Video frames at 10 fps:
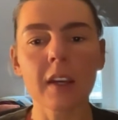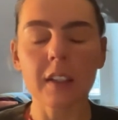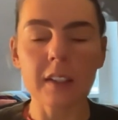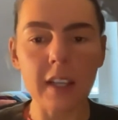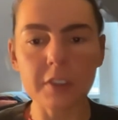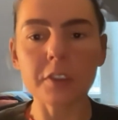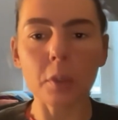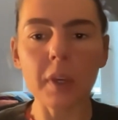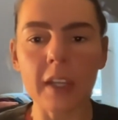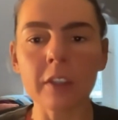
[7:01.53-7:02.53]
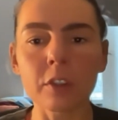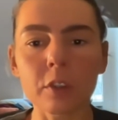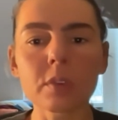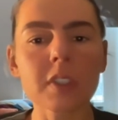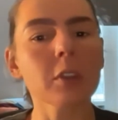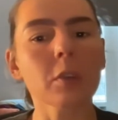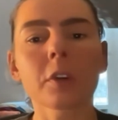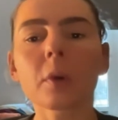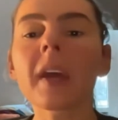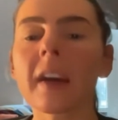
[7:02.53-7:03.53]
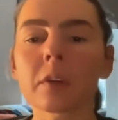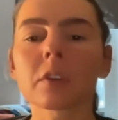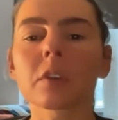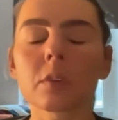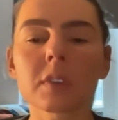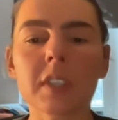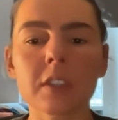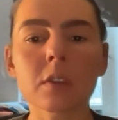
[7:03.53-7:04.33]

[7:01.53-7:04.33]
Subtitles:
yes, you can do that, or you cannot do that.